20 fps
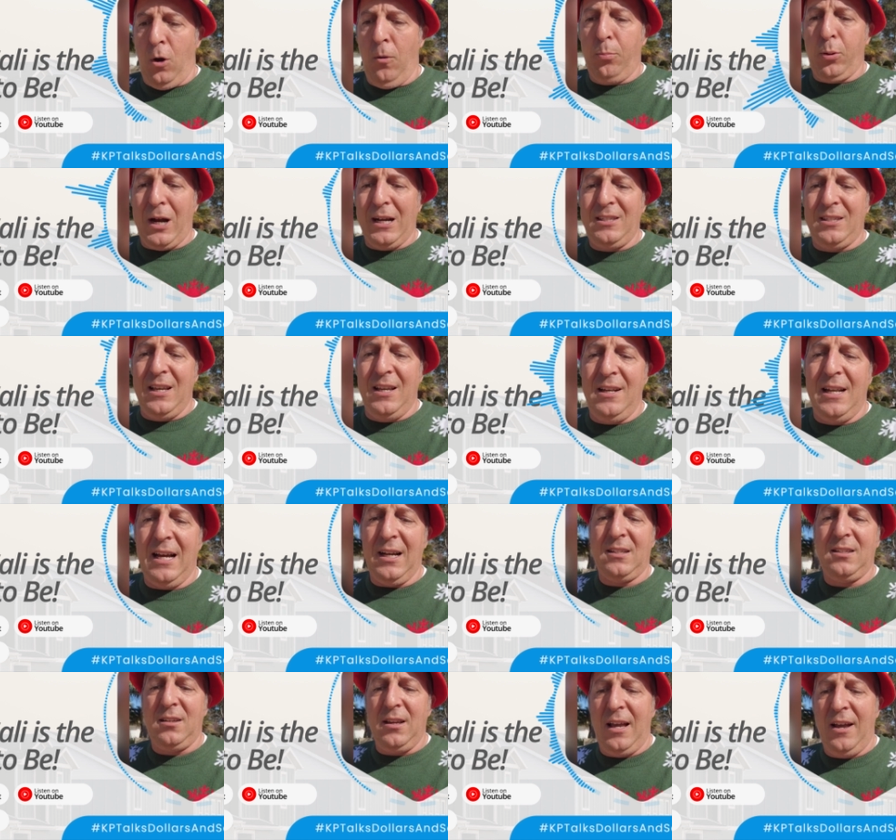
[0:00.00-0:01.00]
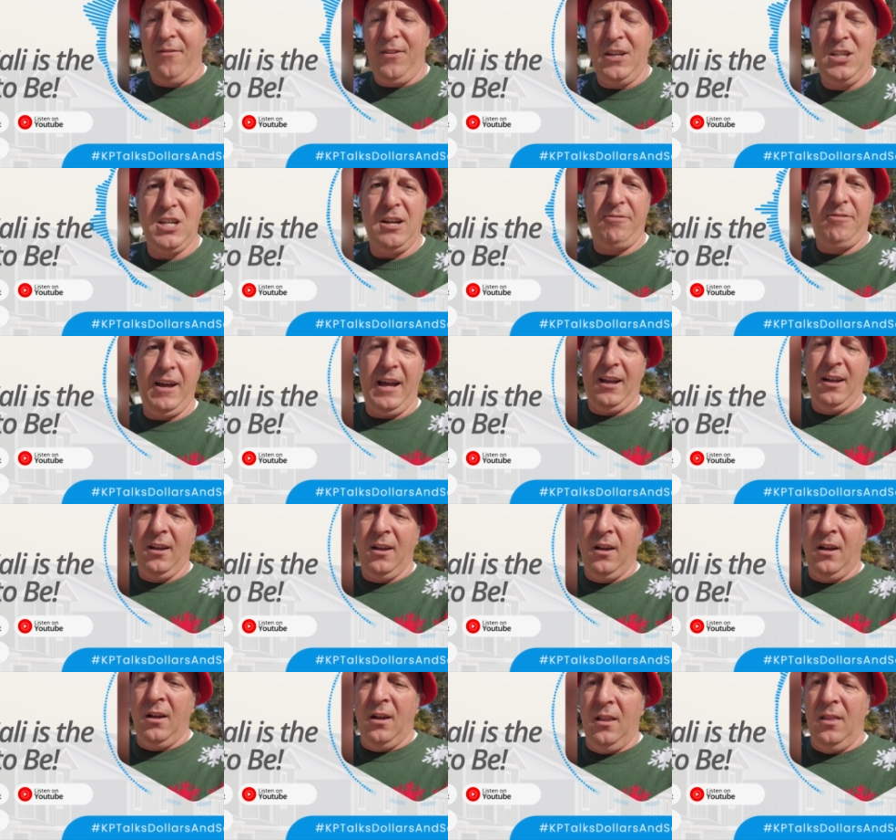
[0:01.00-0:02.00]
home price index FHFA.
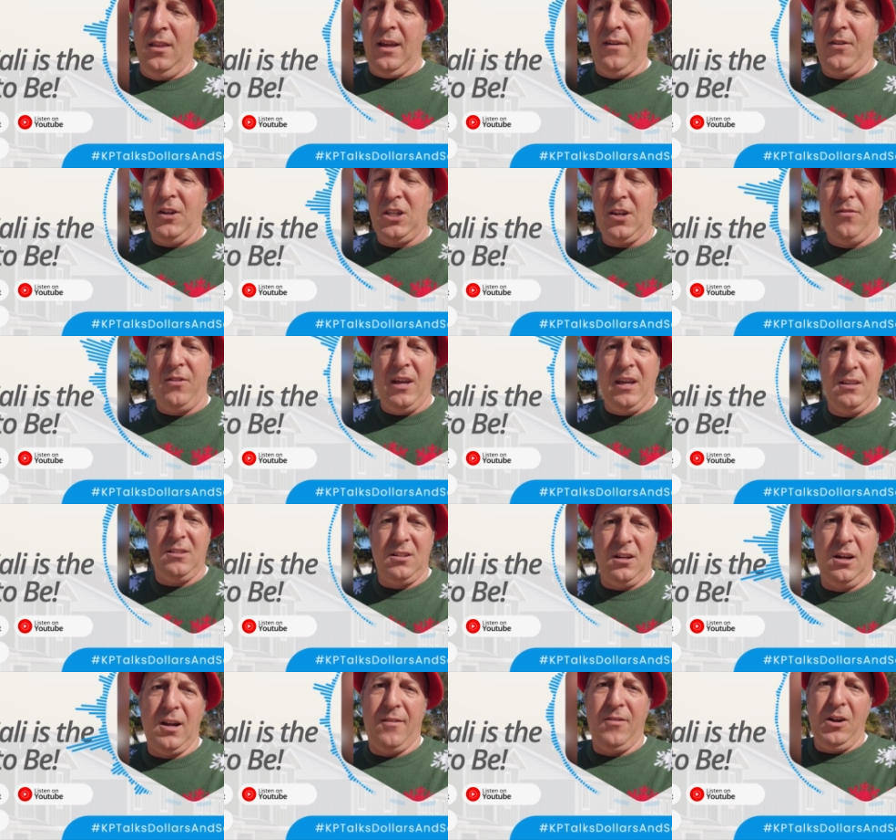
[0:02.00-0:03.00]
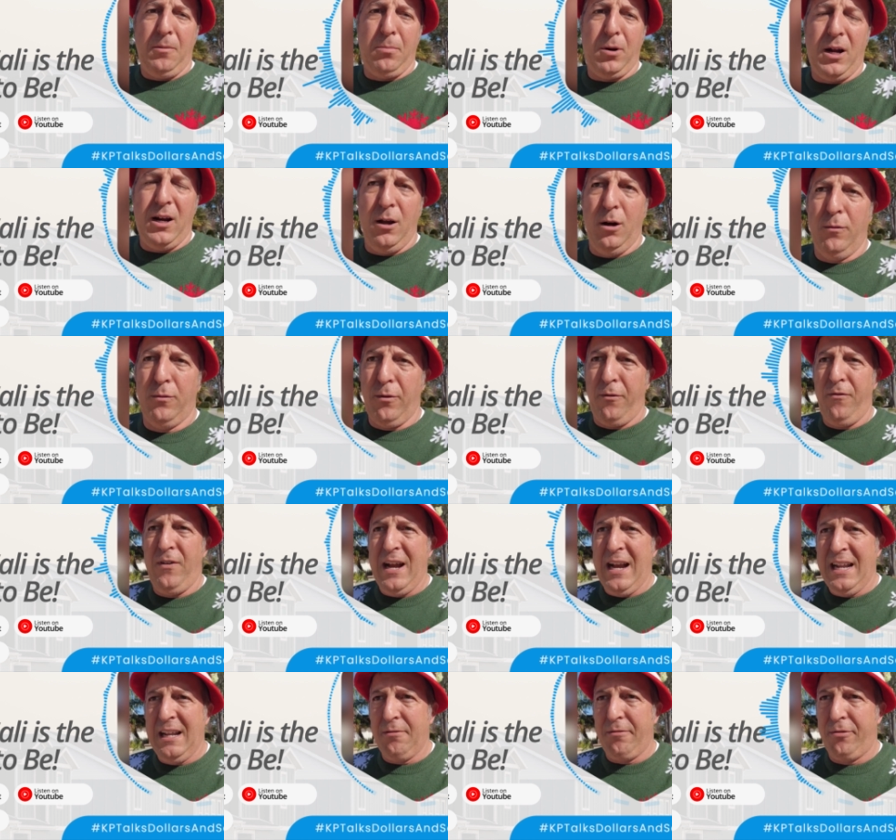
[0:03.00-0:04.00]
The FHFA is the governing body over
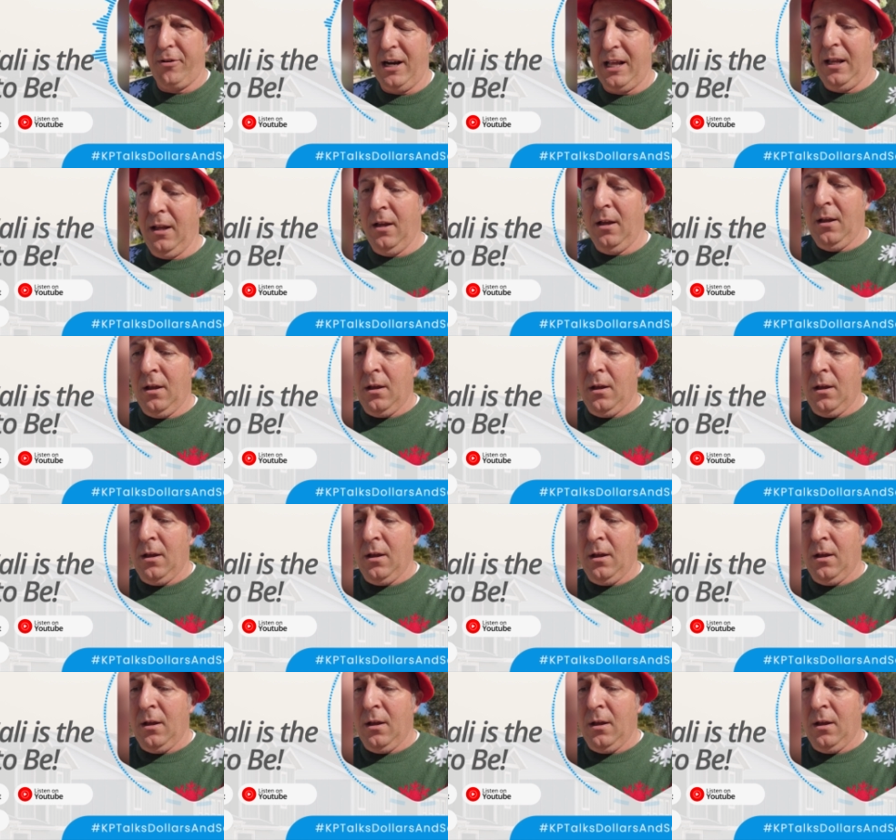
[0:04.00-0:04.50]
Fannie and Freddie.